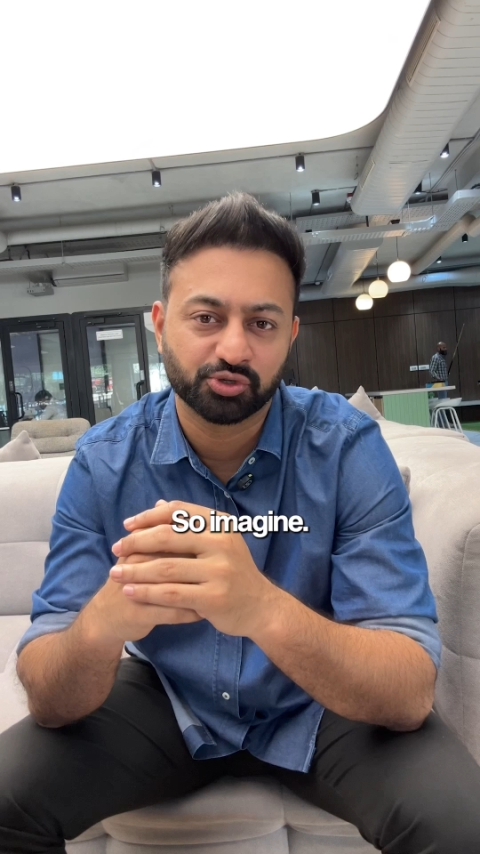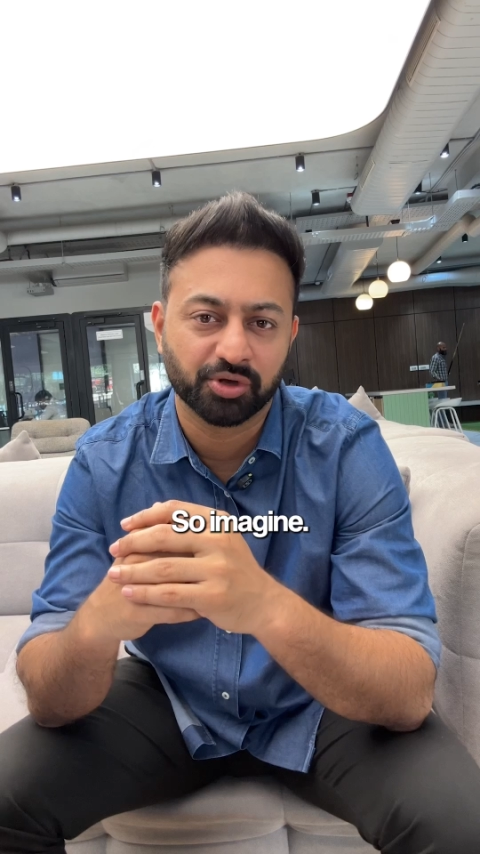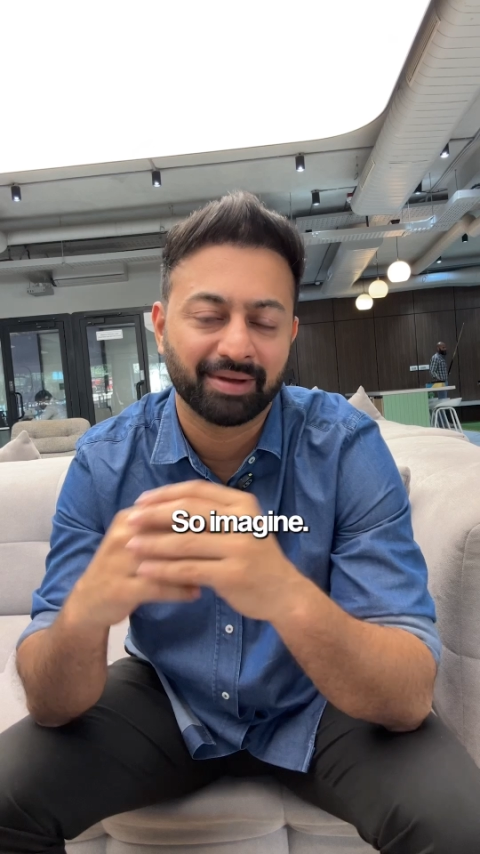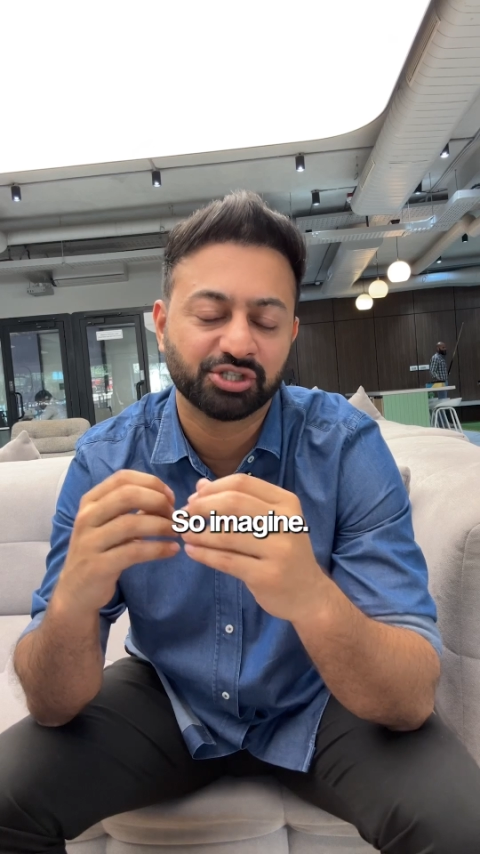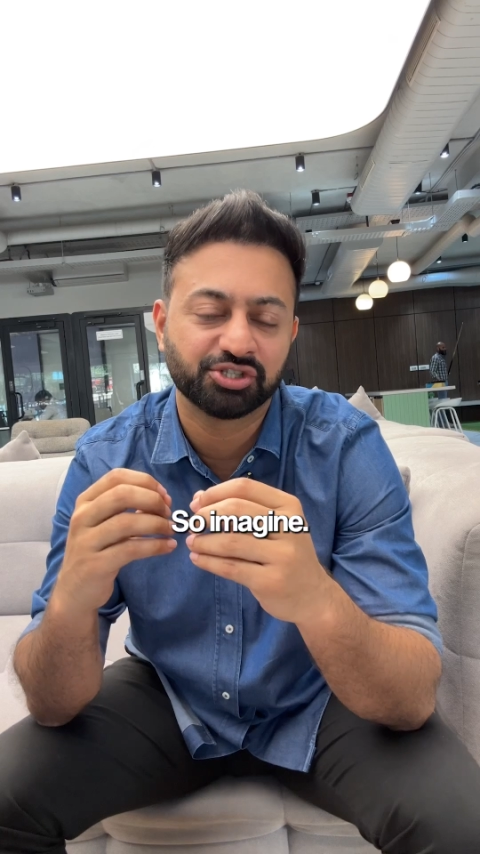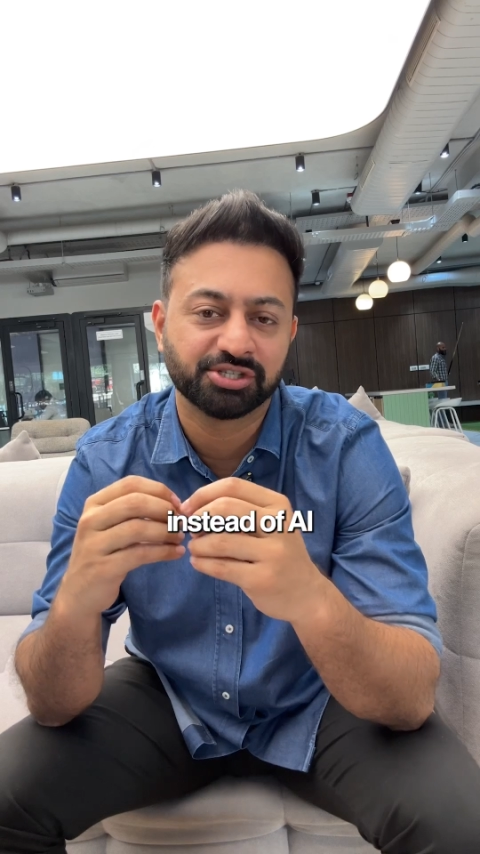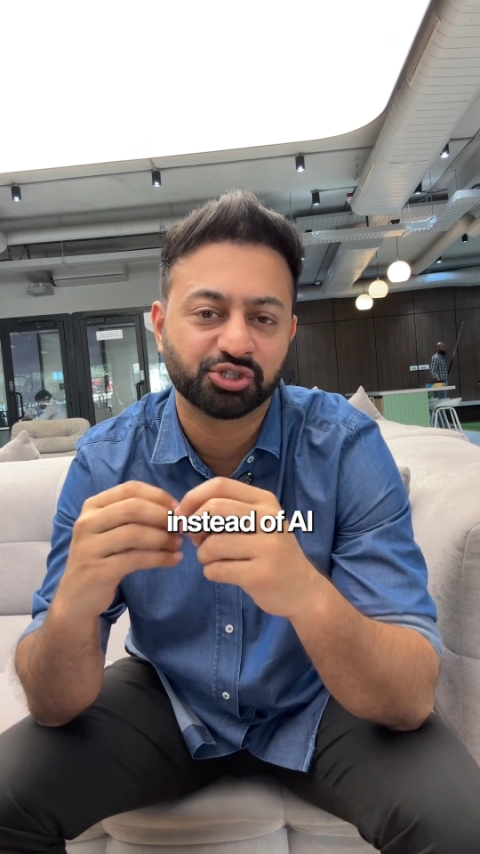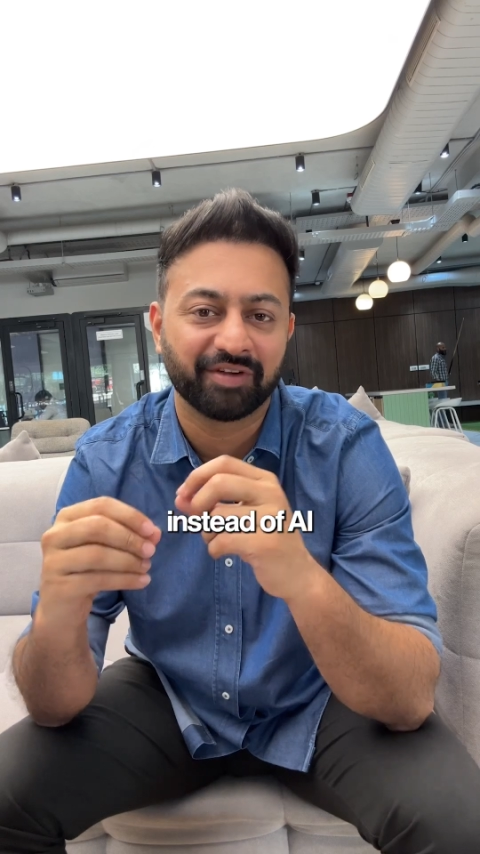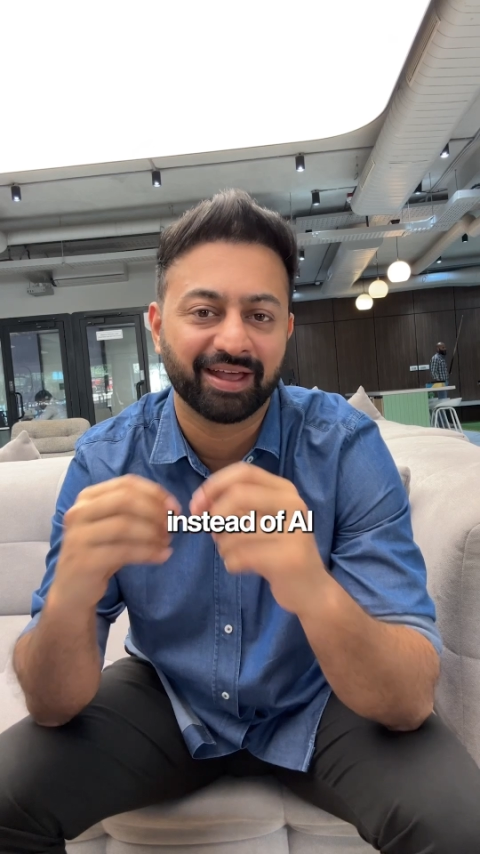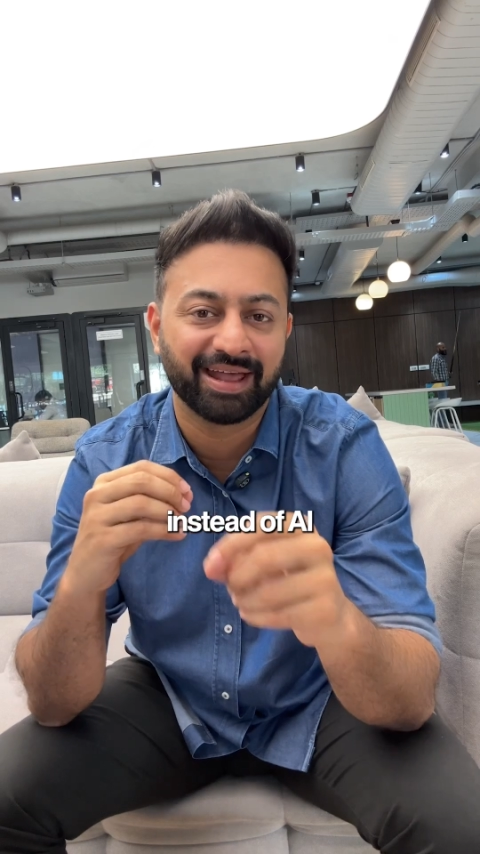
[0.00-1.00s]
So imagine
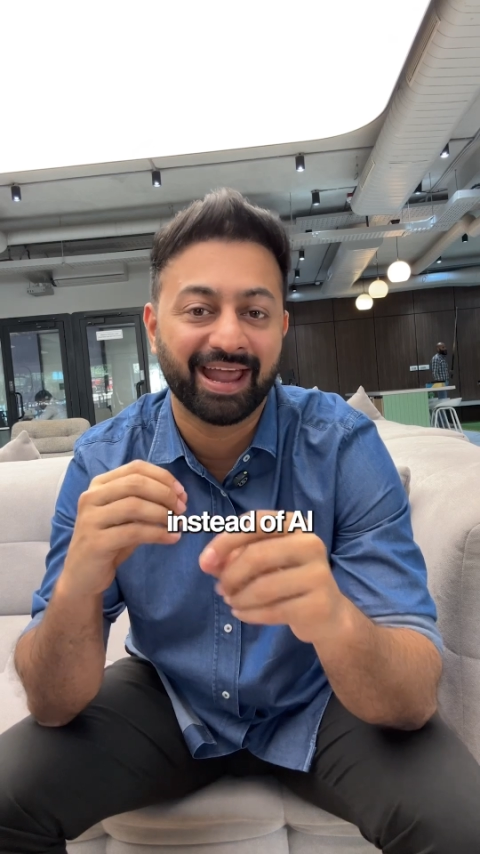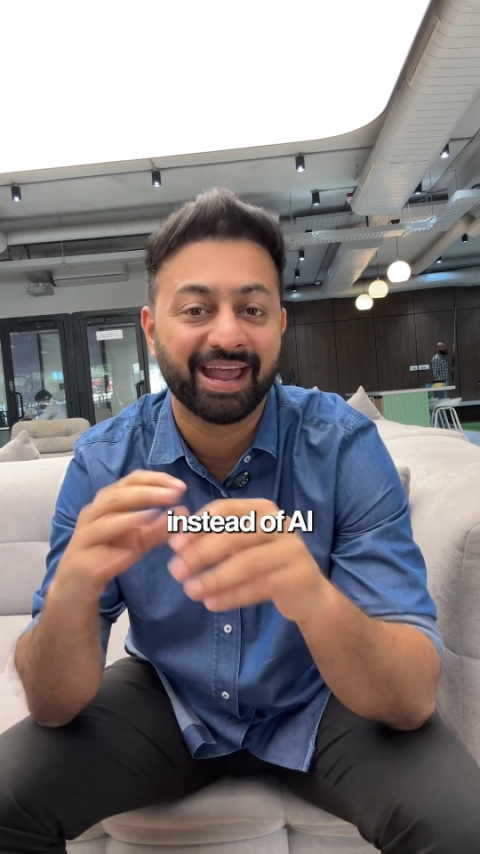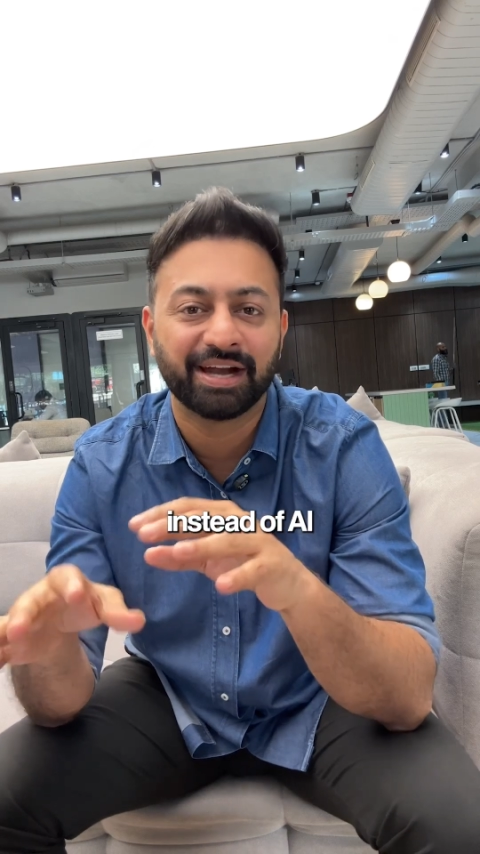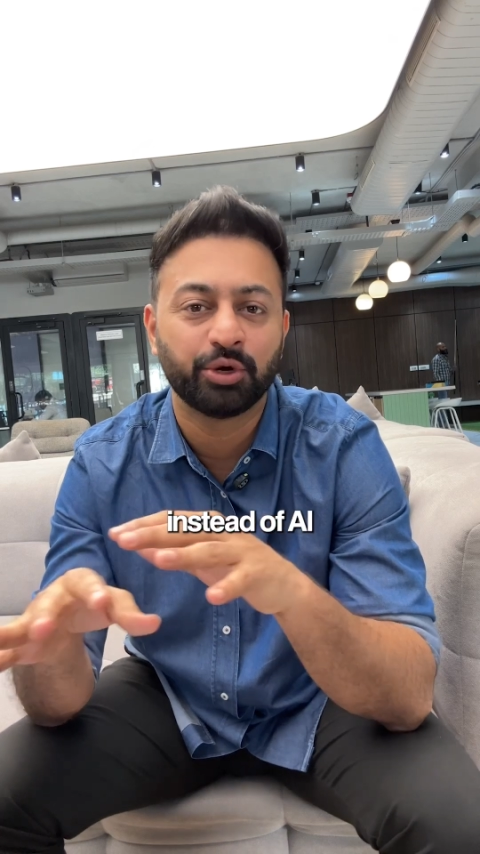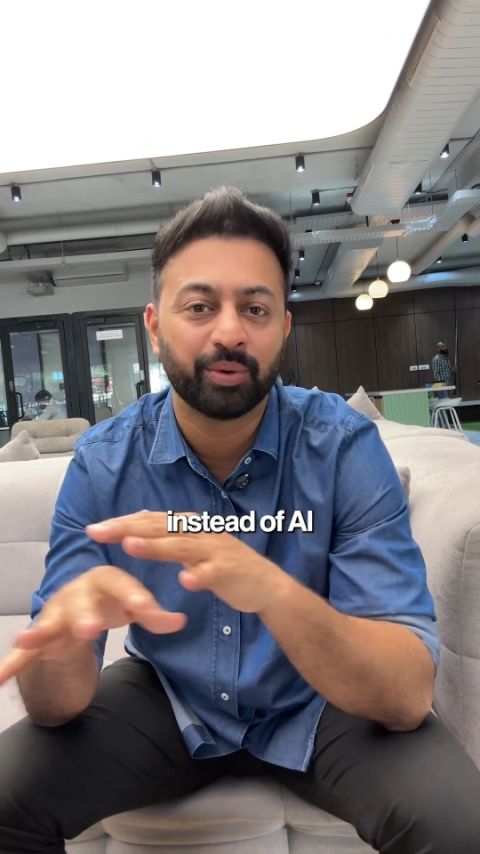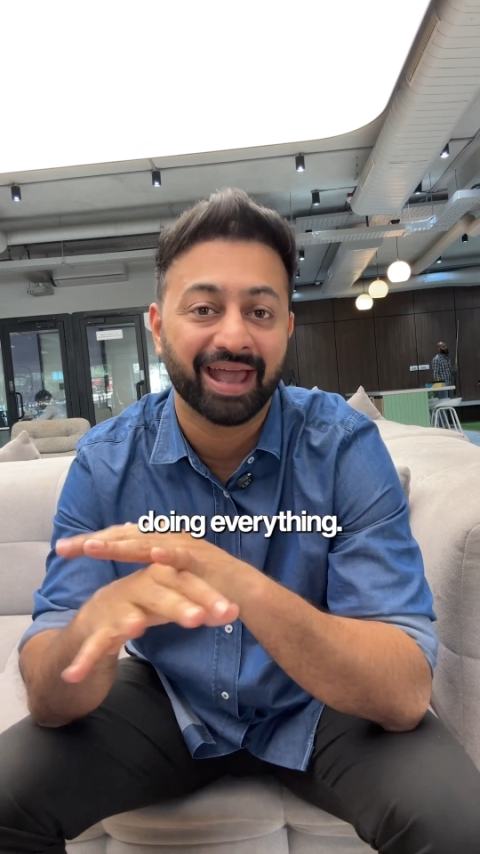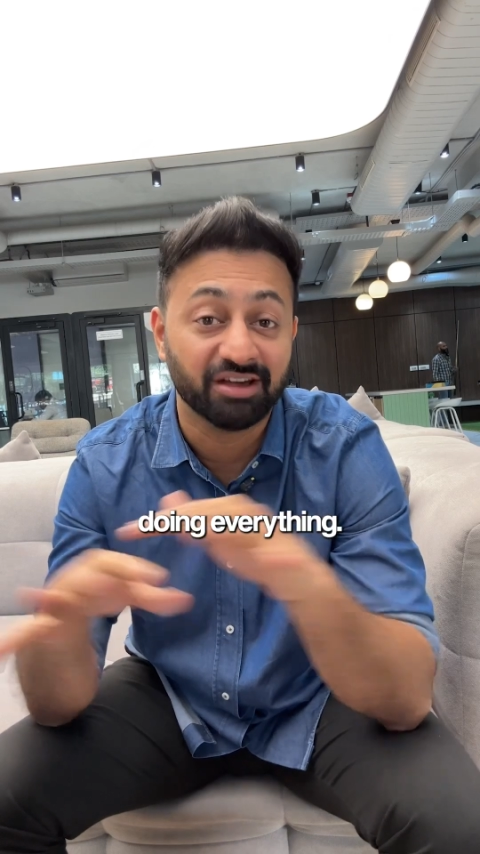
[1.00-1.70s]
instead of AI doing